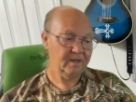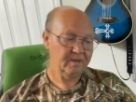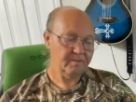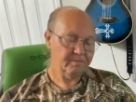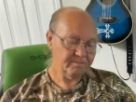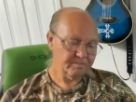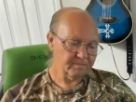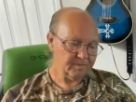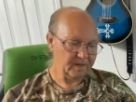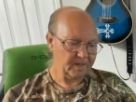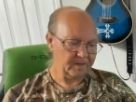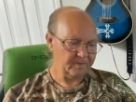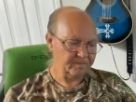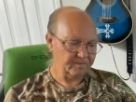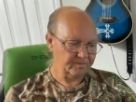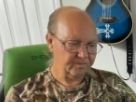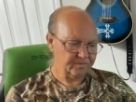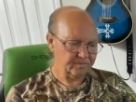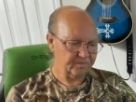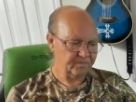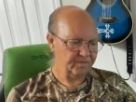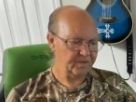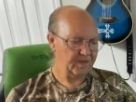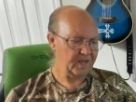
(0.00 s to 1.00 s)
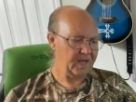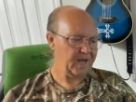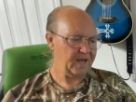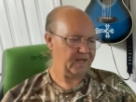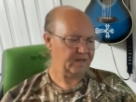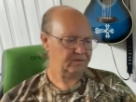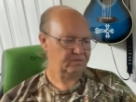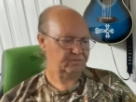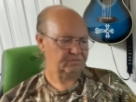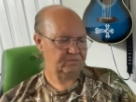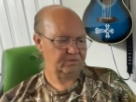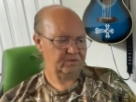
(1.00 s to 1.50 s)
But that
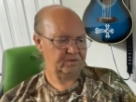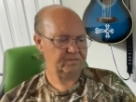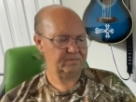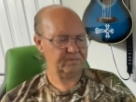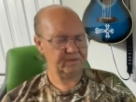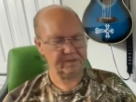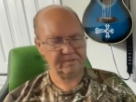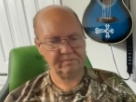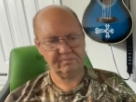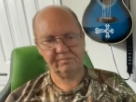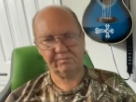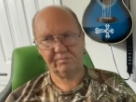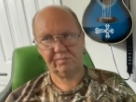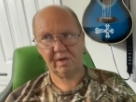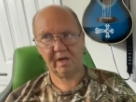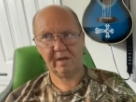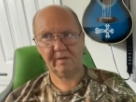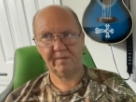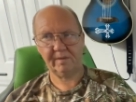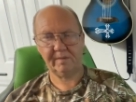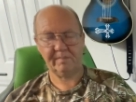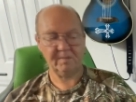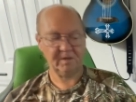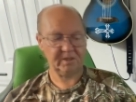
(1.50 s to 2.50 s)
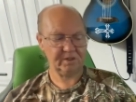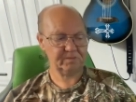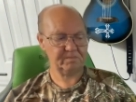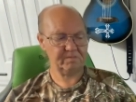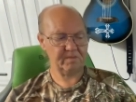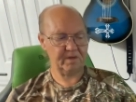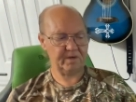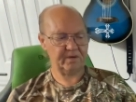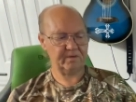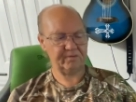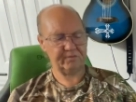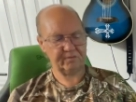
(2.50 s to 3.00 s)
would have been probably much
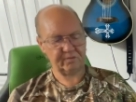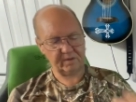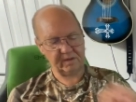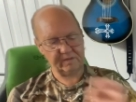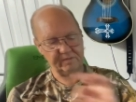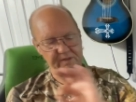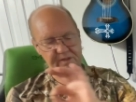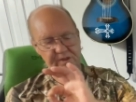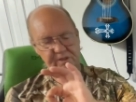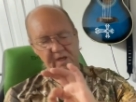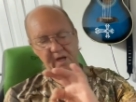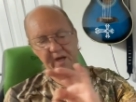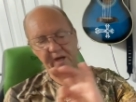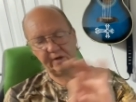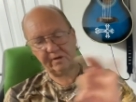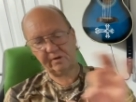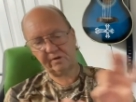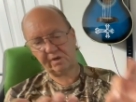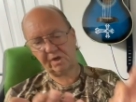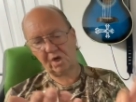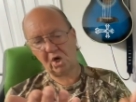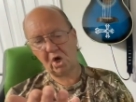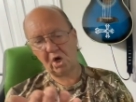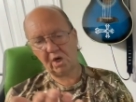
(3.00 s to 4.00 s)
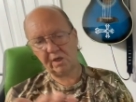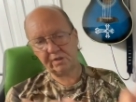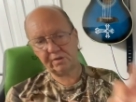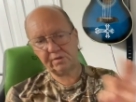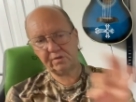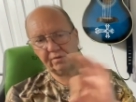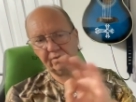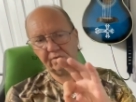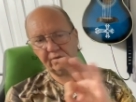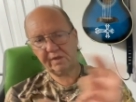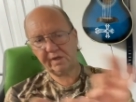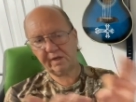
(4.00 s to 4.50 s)
better for even tighter
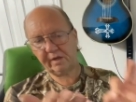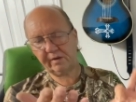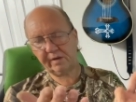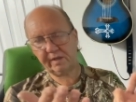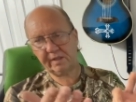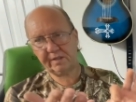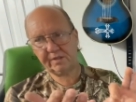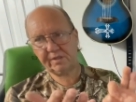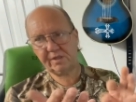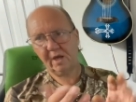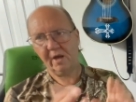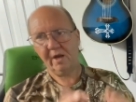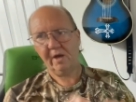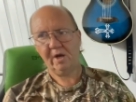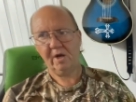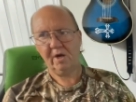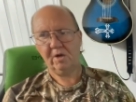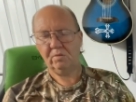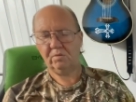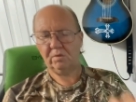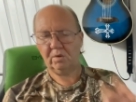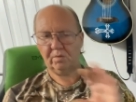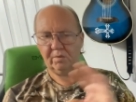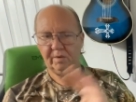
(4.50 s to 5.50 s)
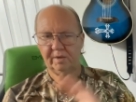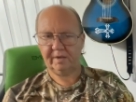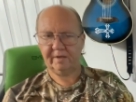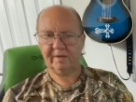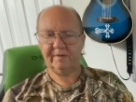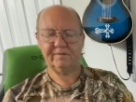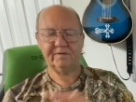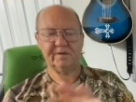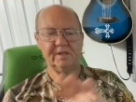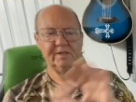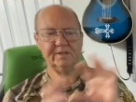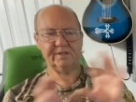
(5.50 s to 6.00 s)
contoured areas where we could
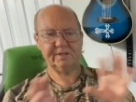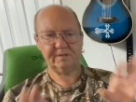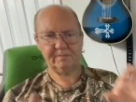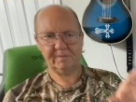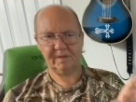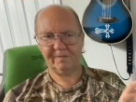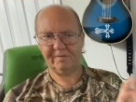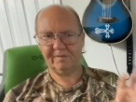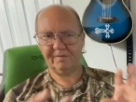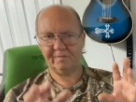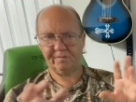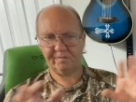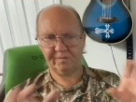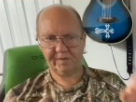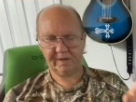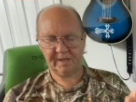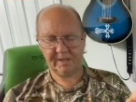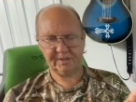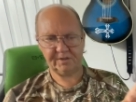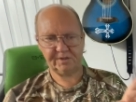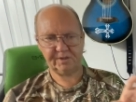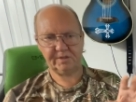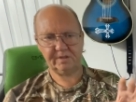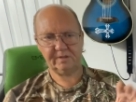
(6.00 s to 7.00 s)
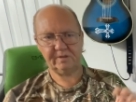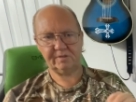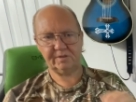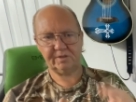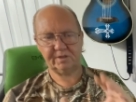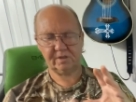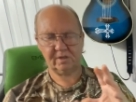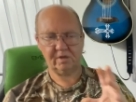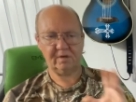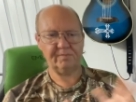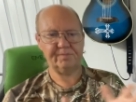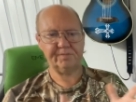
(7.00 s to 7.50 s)
have done some even fancier
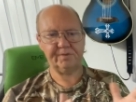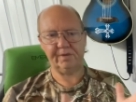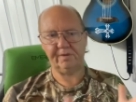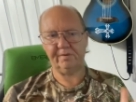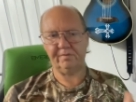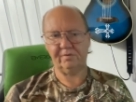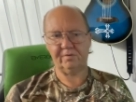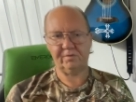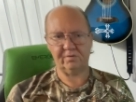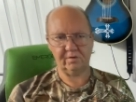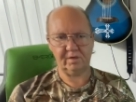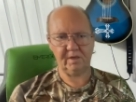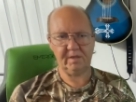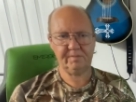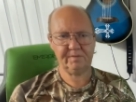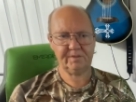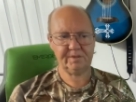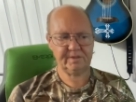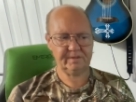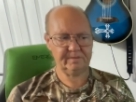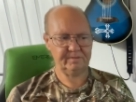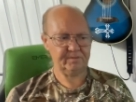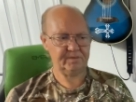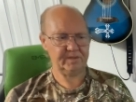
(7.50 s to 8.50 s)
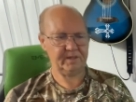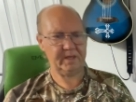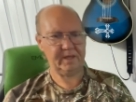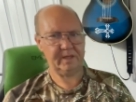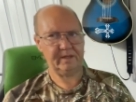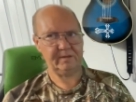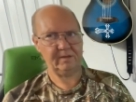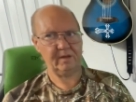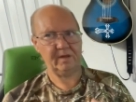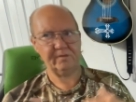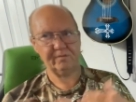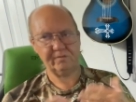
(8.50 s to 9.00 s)
sculpting of grips
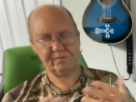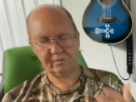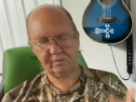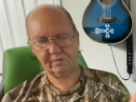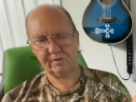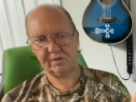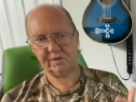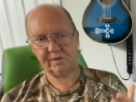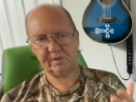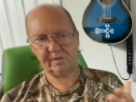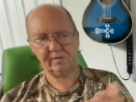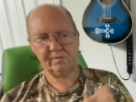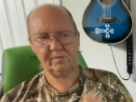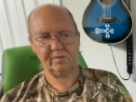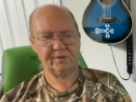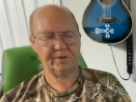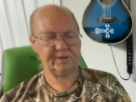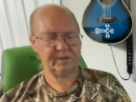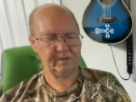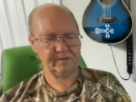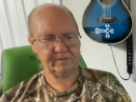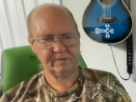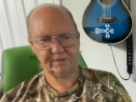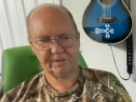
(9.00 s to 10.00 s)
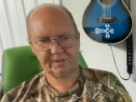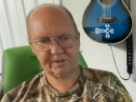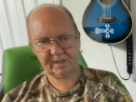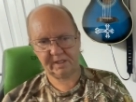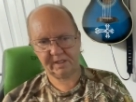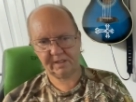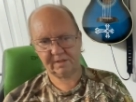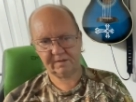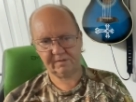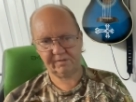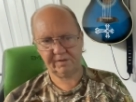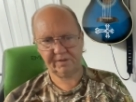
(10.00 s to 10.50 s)
that, unfortunately, with the other
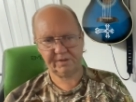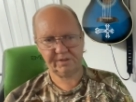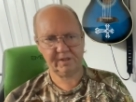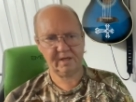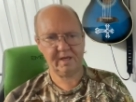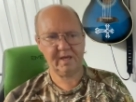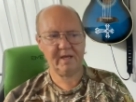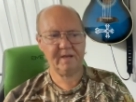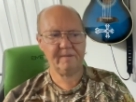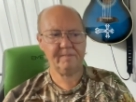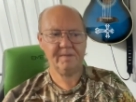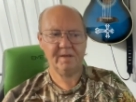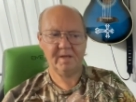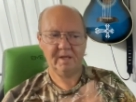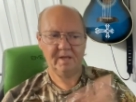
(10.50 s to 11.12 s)
snakes of the time,